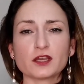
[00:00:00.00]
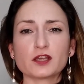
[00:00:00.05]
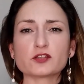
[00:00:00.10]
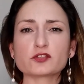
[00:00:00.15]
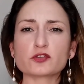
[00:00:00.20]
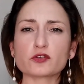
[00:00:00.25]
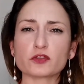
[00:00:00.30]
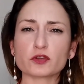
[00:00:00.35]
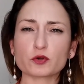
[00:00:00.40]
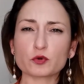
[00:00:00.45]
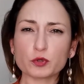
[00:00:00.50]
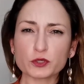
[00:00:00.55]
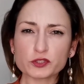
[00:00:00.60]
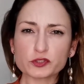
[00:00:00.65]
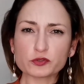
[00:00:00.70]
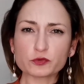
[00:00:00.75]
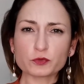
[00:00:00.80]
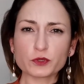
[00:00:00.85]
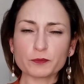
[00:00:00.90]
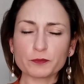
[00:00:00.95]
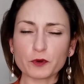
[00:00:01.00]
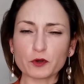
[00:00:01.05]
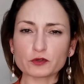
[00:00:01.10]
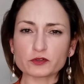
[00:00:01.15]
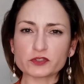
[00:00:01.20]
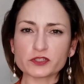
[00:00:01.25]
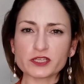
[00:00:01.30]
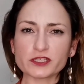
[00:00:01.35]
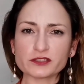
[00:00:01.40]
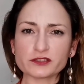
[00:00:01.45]
So the question we
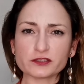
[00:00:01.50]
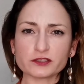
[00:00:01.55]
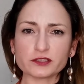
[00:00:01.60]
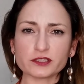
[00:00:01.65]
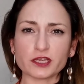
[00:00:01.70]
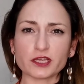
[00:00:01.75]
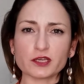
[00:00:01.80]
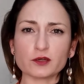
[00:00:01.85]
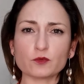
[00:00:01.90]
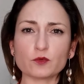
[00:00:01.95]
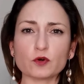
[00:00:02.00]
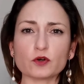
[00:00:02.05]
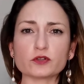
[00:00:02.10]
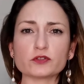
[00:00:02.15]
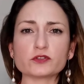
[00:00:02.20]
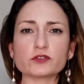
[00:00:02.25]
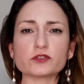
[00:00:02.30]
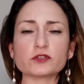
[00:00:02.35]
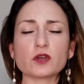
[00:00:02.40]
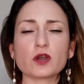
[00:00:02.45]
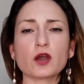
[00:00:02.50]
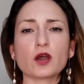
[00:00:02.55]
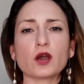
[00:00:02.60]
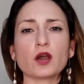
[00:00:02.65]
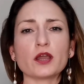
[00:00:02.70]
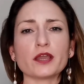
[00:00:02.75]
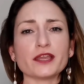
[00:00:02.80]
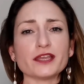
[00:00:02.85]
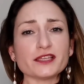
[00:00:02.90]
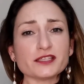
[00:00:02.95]
posed yesterday was,
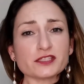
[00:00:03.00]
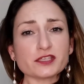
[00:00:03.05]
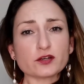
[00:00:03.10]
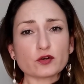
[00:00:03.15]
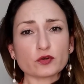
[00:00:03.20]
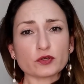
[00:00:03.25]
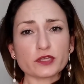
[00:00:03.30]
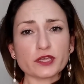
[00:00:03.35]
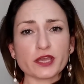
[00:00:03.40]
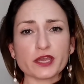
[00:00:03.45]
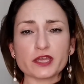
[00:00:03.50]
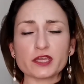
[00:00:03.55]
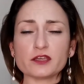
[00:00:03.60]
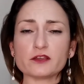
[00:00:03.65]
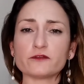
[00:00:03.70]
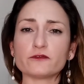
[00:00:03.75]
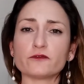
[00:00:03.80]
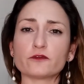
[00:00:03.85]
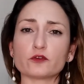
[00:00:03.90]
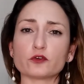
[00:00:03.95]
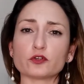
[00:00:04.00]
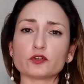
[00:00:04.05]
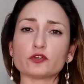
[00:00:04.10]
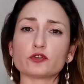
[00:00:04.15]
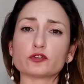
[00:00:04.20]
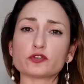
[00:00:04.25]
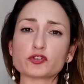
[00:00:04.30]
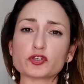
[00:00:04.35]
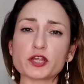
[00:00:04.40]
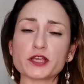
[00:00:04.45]
is it okay for
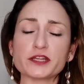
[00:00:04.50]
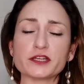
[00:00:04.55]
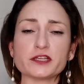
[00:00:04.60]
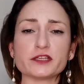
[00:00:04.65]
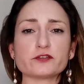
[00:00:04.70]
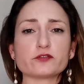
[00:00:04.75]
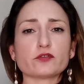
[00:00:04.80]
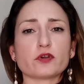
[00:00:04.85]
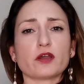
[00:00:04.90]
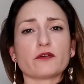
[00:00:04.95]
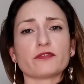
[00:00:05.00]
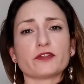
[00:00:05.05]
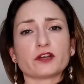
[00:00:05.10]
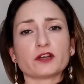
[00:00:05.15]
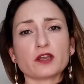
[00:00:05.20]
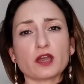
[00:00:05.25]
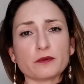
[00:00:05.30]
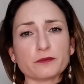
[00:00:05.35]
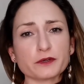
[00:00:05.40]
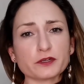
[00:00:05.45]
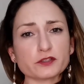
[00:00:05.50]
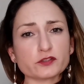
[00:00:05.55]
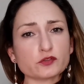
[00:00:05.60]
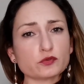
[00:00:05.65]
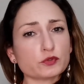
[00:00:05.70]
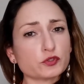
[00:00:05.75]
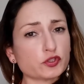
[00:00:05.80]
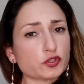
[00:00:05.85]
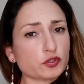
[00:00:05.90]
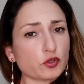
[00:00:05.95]
your trainees to have their camera
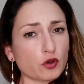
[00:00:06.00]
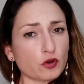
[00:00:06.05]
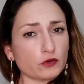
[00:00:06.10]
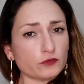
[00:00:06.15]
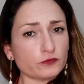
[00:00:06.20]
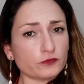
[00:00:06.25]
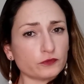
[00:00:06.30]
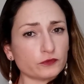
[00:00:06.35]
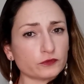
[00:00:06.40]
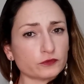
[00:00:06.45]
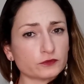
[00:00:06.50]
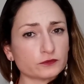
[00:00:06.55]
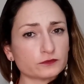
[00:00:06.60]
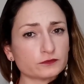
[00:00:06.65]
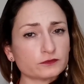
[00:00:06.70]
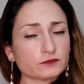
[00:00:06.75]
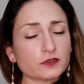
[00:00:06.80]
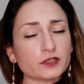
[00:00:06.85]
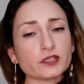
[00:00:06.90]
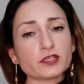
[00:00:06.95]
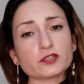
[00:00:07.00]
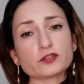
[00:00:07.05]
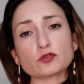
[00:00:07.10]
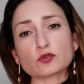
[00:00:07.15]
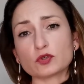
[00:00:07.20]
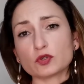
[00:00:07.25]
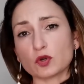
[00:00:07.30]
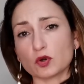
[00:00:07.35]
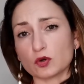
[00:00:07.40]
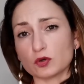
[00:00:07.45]
switched off? Yes
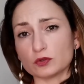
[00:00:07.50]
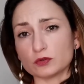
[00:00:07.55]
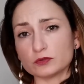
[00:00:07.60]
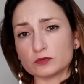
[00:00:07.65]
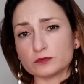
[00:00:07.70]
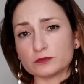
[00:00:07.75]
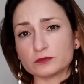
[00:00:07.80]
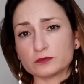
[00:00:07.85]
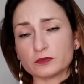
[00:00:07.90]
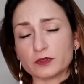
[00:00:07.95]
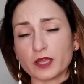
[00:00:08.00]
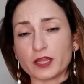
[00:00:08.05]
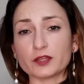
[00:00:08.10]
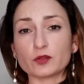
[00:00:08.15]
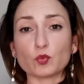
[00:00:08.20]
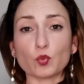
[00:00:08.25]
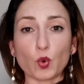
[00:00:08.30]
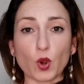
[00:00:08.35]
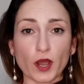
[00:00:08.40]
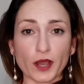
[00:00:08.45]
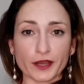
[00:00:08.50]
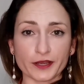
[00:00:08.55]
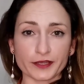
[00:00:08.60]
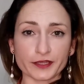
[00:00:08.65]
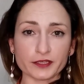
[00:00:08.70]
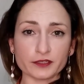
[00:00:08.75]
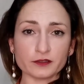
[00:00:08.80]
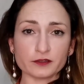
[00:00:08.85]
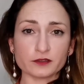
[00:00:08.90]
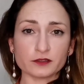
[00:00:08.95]
or no, and
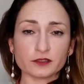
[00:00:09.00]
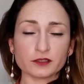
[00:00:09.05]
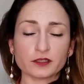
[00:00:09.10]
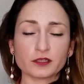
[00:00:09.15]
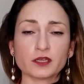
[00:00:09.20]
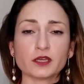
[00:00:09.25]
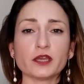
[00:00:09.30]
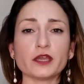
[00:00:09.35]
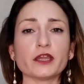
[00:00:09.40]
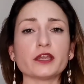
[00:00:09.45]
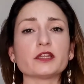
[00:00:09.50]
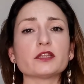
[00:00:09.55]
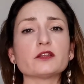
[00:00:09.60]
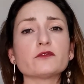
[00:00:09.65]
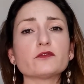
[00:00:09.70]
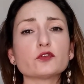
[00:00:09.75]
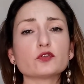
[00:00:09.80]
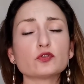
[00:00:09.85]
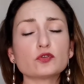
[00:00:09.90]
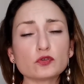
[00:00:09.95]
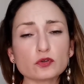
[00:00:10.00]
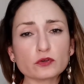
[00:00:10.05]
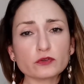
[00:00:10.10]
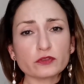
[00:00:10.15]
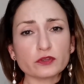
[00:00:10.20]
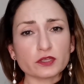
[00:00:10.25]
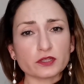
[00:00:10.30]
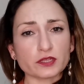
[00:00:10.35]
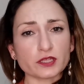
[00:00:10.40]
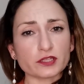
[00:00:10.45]
why? And if you do
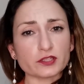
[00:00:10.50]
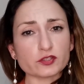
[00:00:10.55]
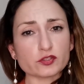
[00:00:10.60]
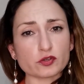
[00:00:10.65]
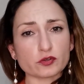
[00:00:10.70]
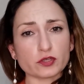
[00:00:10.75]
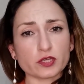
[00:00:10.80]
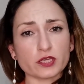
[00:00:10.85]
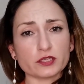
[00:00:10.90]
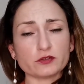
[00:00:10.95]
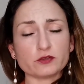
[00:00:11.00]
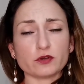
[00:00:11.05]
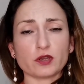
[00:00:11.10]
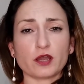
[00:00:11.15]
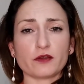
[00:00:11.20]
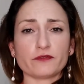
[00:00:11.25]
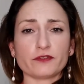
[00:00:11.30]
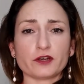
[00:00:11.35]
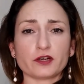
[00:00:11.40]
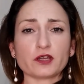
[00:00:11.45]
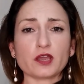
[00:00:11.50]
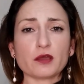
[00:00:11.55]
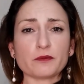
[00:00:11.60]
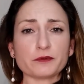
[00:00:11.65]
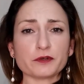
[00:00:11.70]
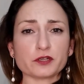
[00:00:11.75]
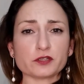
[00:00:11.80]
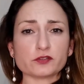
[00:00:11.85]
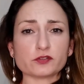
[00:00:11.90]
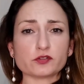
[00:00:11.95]
think that it's okay to have their
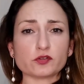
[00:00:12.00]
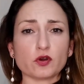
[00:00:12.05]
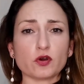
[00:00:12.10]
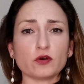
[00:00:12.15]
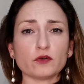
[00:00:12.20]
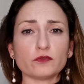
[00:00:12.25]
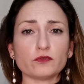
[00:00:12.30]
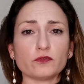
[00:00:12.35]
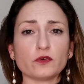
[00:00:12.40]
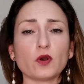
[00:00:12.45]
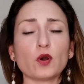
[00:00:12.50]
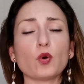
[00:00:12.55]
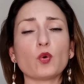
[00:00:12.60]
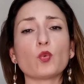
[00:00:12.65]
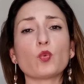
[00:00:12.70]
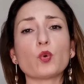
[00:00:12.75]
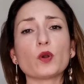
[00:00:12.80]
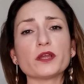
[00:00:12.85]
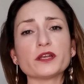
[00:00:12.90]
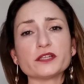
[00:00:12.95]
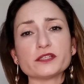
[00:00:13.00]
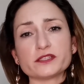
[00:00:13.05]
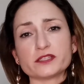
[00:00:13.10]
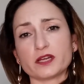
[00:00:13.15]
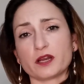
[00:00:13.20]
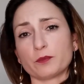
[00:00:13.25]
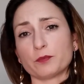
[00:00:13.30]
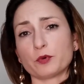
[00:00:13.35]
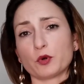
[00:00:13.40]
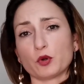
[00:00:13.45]
cameras off, when is
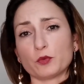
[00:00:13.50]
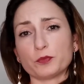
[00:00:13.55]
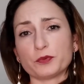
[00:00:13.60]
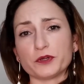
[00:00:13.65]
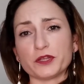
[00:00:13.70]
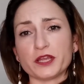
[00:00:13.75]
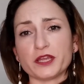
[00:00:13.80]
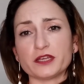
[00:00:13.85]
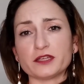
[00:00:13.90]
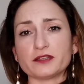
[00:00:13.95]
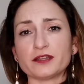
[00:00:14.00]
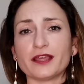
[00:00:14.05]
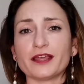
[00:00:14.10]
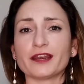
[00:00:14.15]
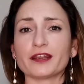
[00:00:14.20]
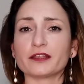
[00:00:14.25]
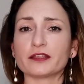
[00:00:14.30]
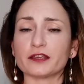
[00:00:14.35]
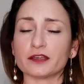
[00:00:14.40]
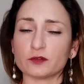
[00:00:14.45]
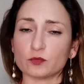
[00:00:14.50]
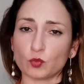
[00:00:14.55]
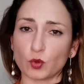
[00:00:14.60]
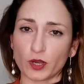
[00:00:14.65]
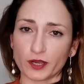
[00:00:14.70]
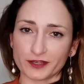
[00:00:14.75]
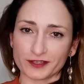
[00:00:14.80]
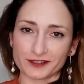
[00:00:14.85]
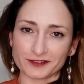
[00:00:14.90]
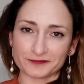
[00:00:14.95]
it appropriate, and again,
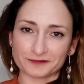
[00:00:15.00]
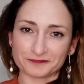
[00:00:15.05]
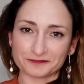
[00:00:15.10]
why?